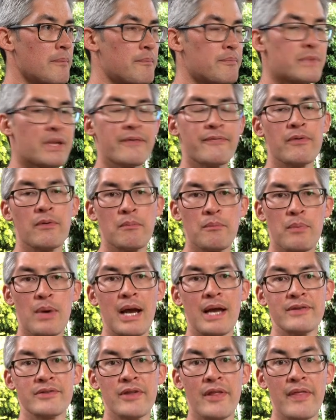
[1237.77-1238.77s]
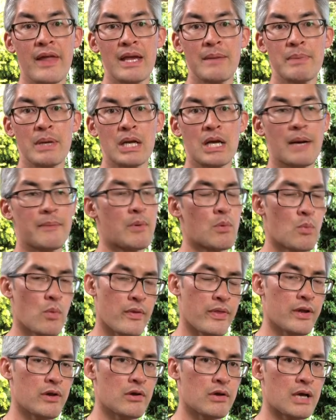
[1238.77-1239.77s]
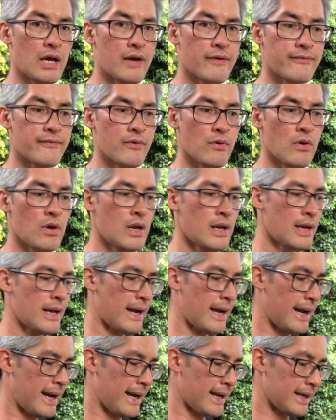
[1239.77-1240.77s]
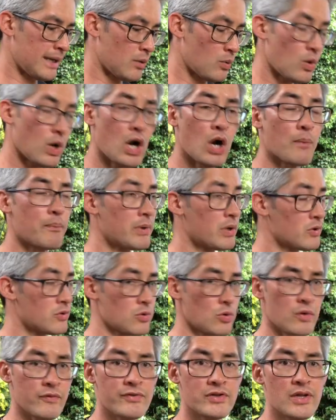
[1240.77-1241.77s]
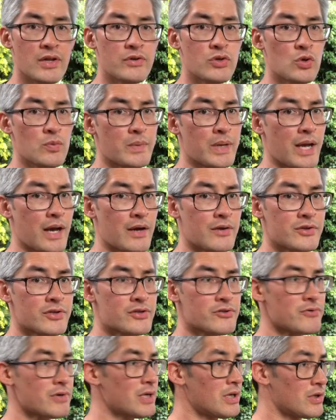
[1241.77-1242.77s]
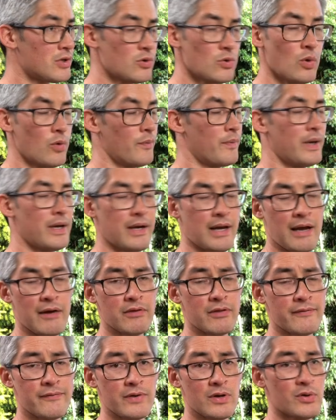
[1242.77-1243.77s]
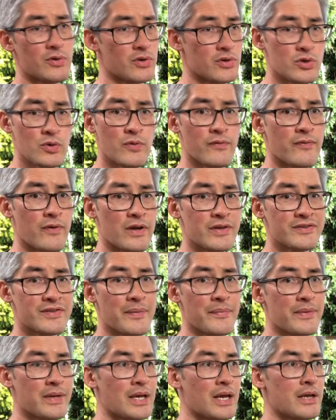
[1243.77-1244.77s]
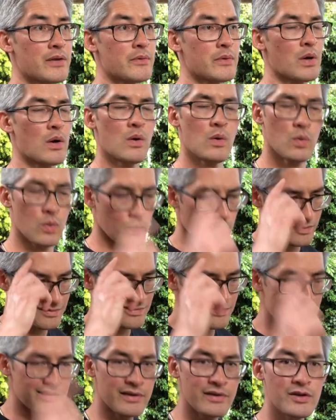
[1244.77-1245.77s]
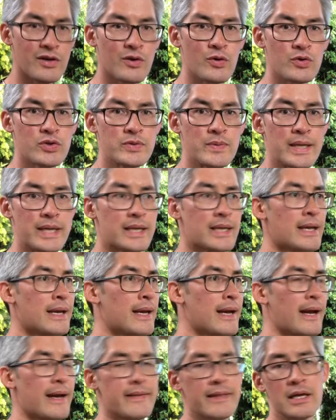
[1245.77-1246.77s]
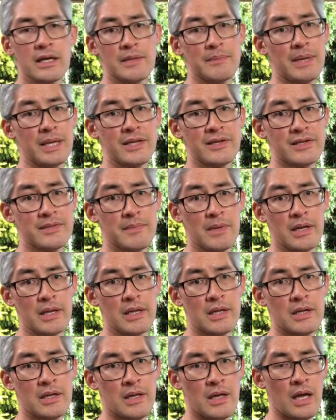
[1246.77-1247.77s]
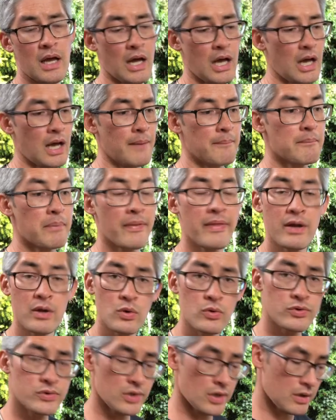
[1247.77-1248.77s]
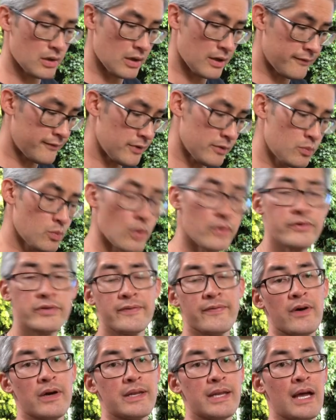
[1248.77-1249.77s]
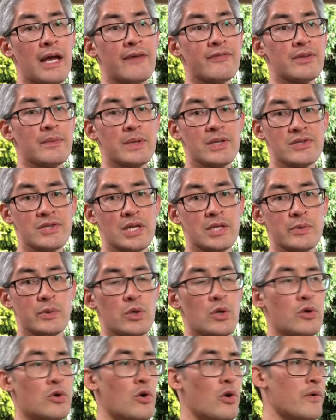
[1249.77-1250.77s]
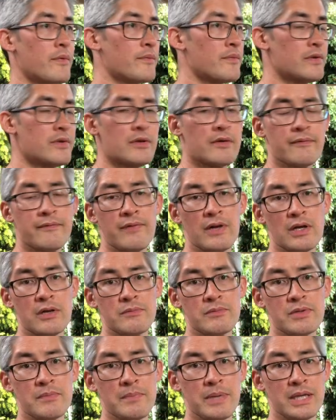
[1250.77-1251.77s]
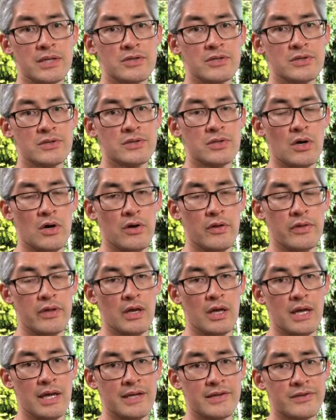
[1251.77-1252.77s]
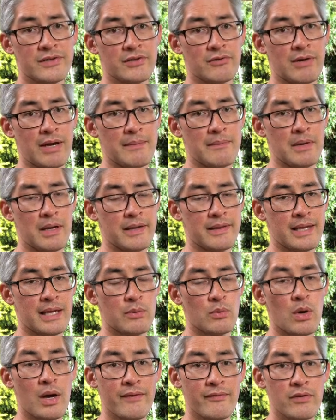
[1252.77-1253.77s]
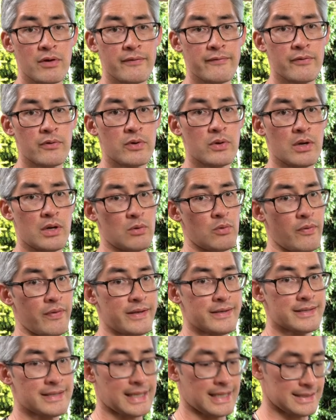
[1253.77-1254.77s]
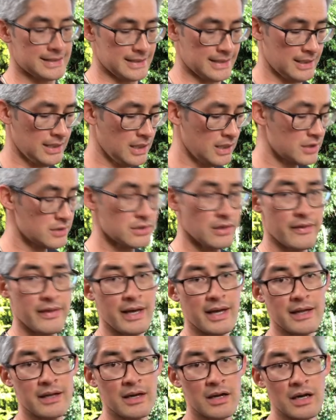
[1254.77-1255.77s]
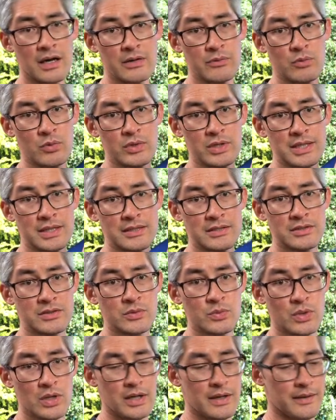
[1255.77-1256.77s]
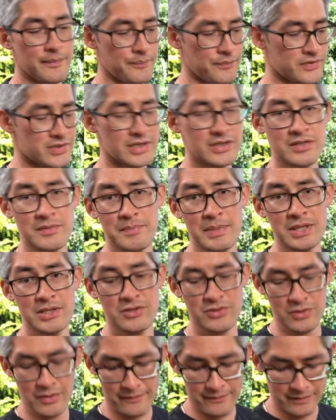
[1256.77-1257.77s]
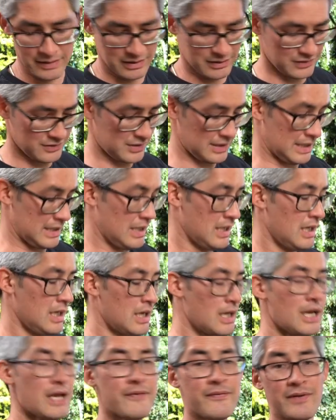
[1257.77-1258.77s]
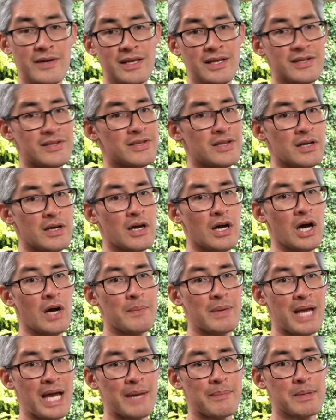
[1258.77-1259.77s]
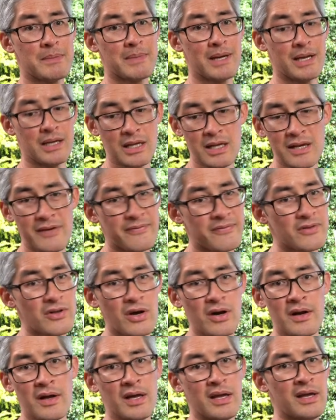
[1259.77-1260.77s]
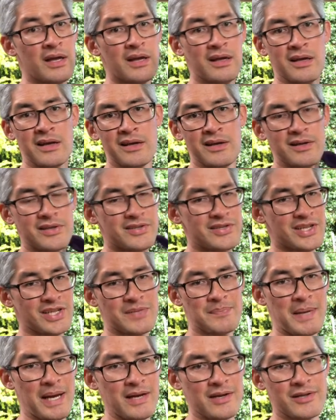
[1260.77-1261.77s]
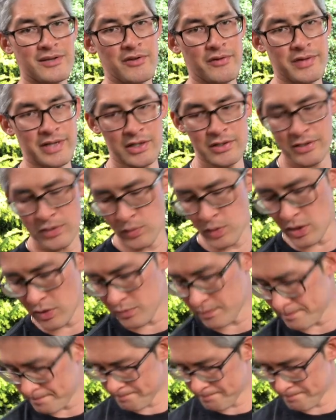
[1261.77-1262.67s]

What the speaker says: different brands that they pick up and what they look out for. And it will help, because all of a sudden you'll be out in the street and you're out in the field and you'll find something and you'll go, oh, it will twig, and that could make you some money. But they also, if you want to find out if something's genuine or not, you can flick them some pictures on Instagram and they will have a look for you and authenticate it. So that I will need to send some pictures off and see. If it is, I'll be a happy man. If not, £6, not the end of the world.